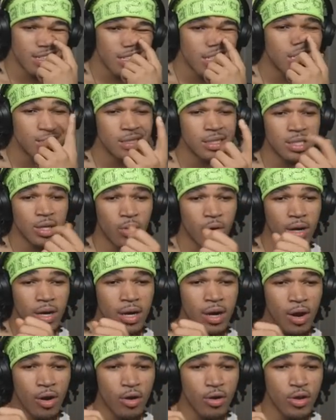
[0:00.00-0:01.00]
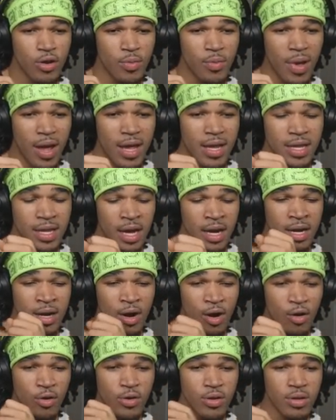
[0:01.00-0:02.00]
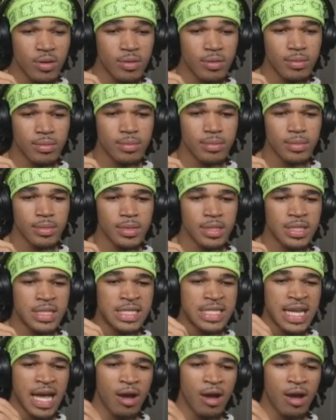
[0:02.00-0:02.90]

So a girl you met, tell